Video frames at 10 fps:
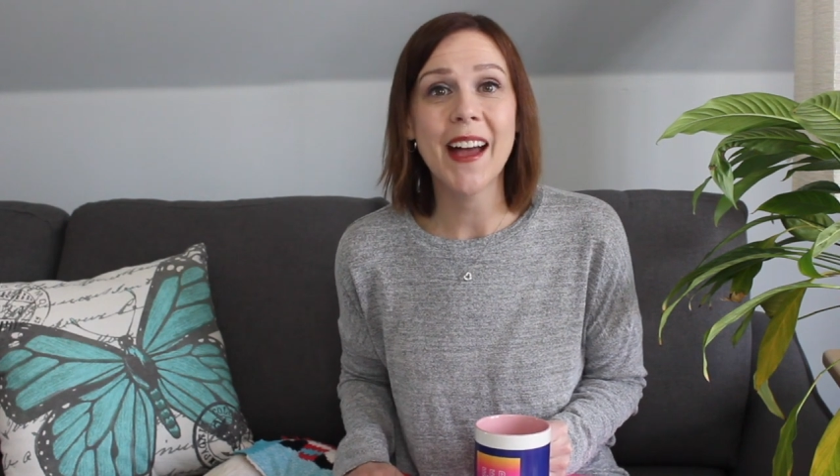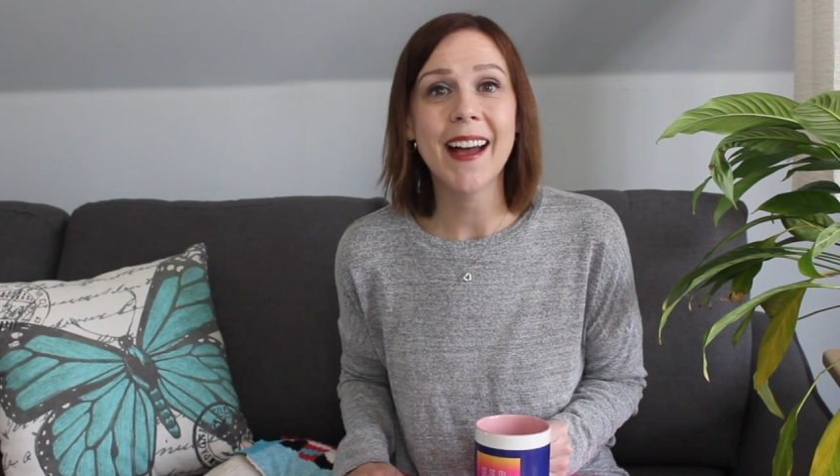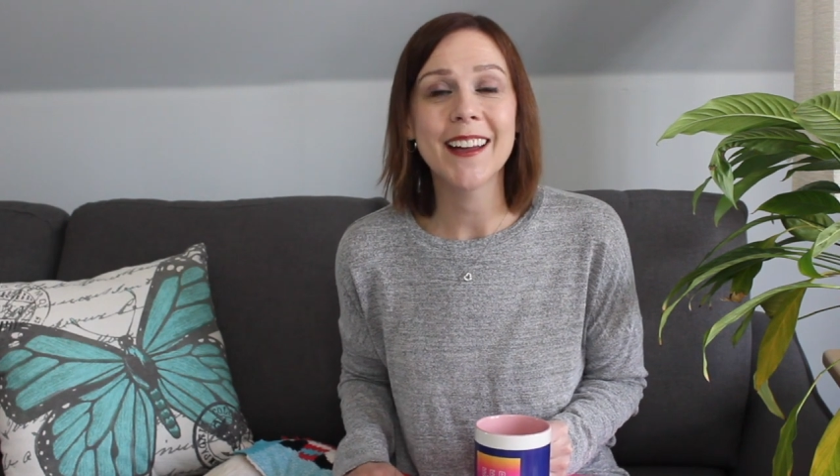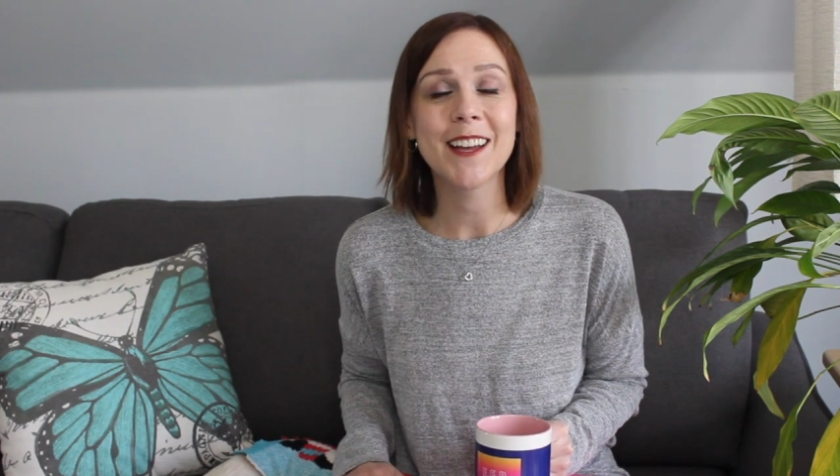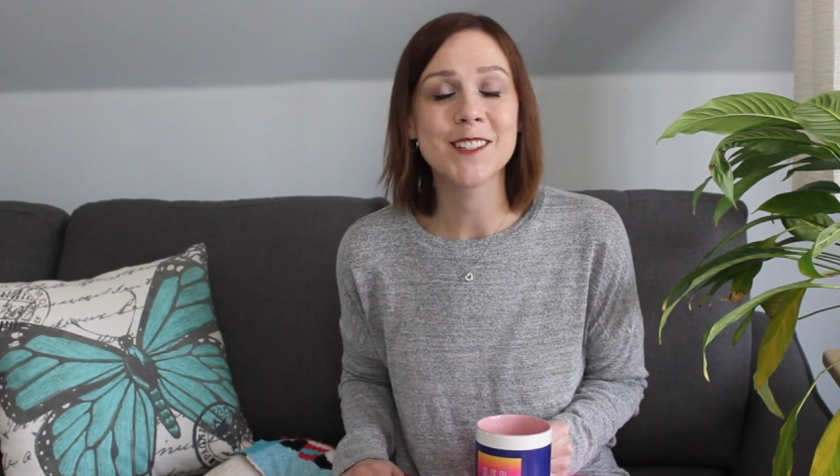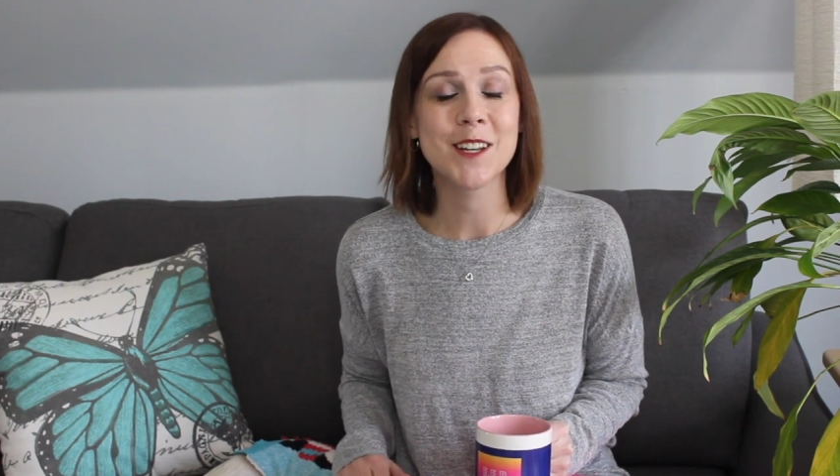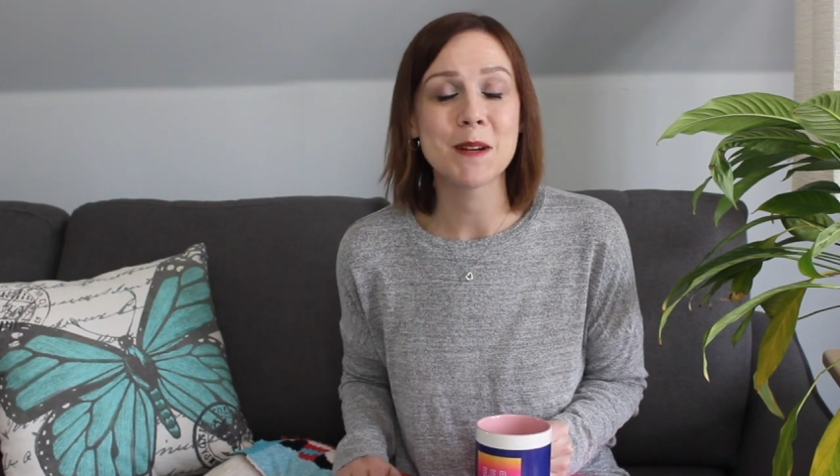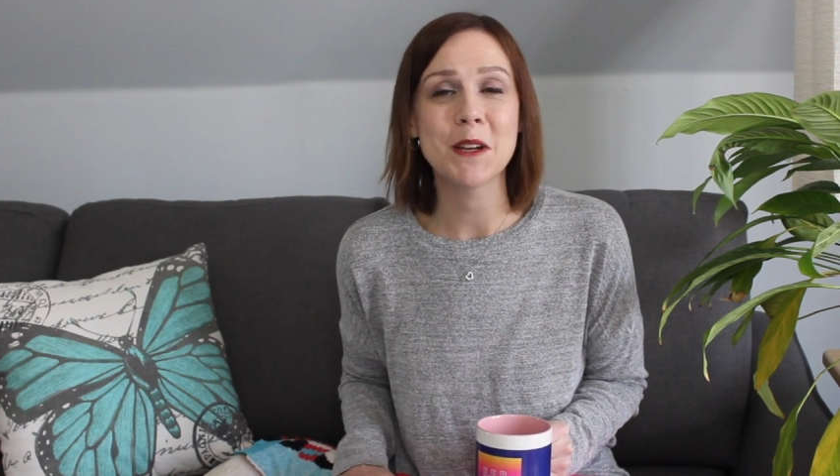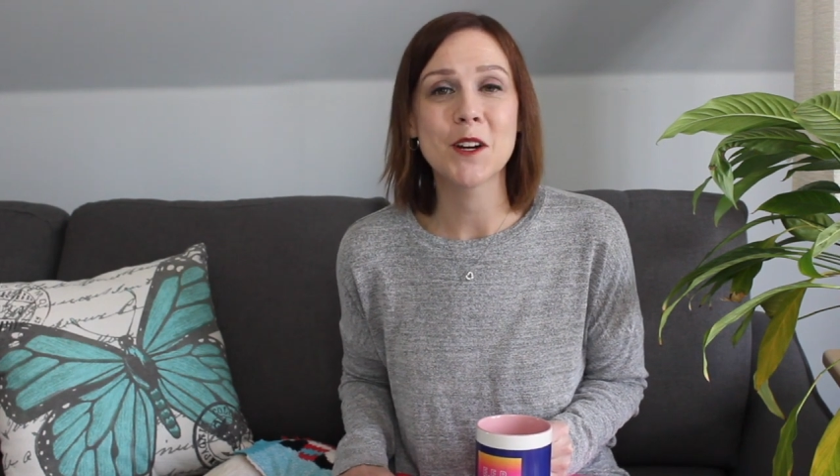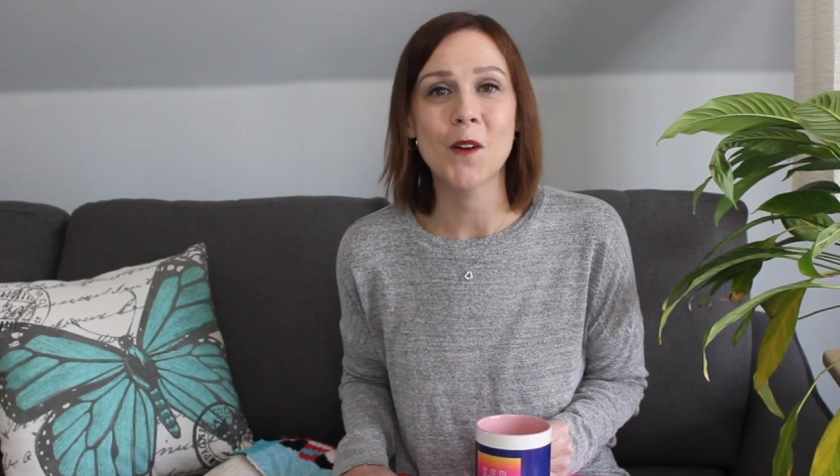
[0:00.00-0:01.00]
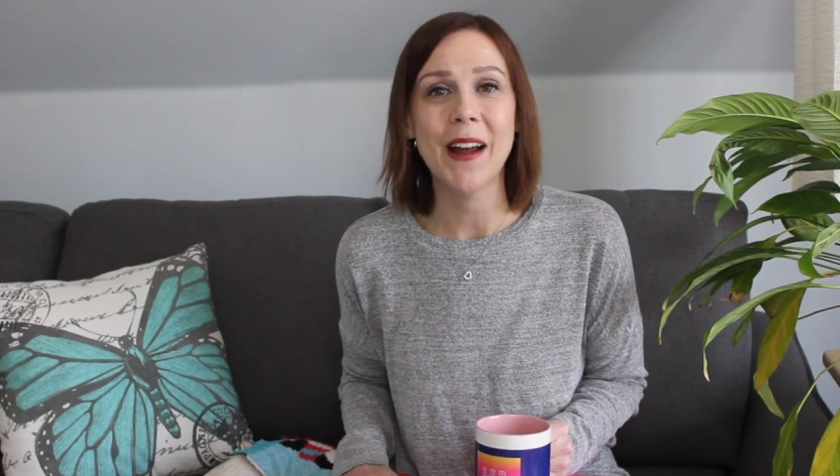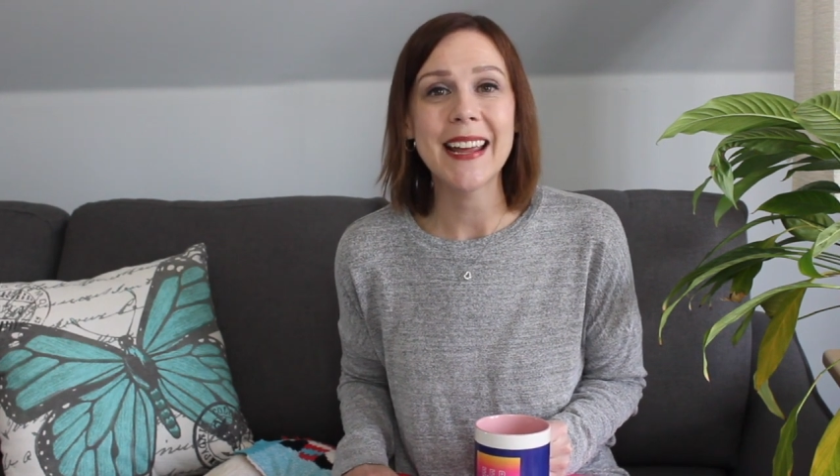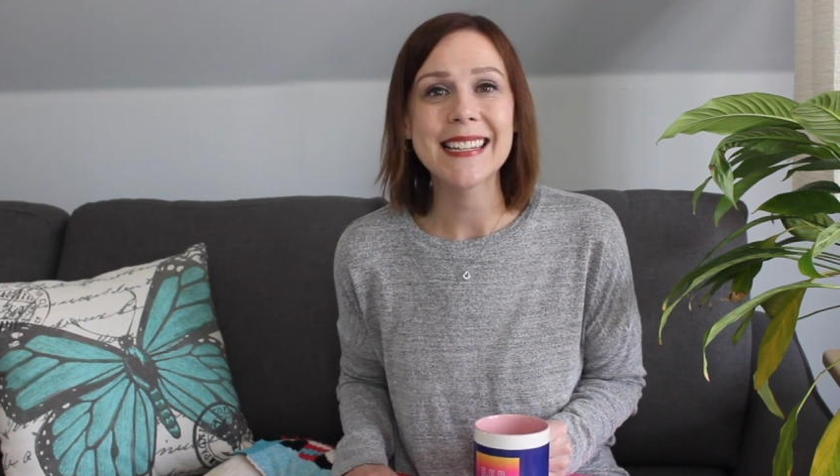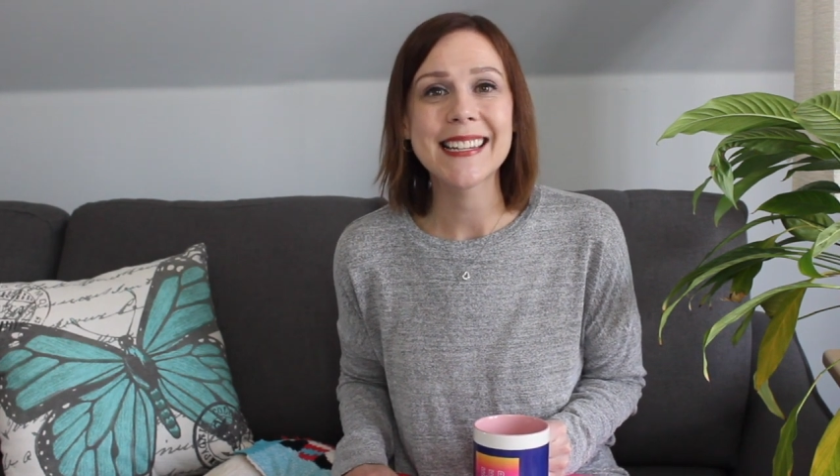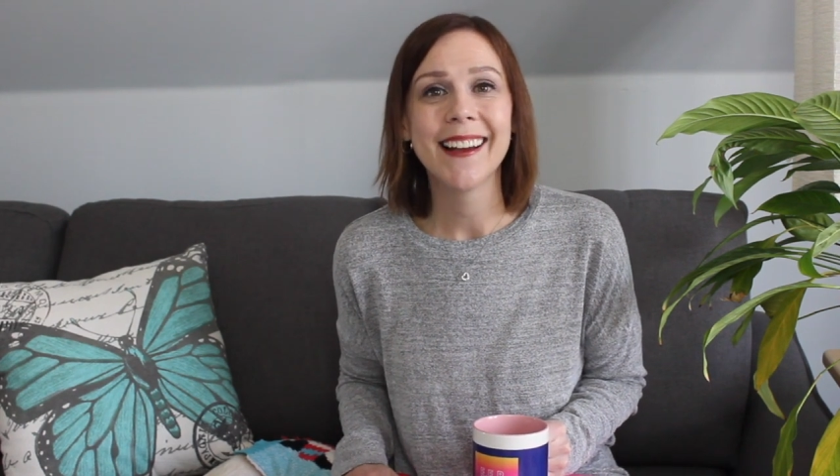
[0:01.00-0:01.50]
that. It's gonna be
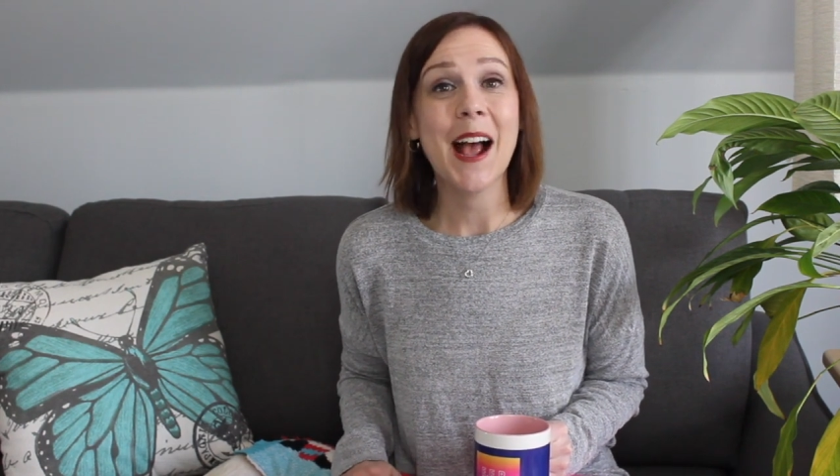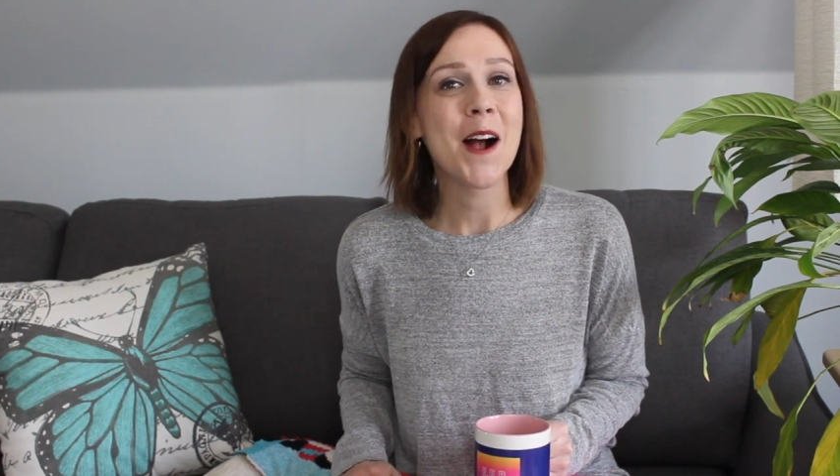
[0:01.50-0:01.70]
great.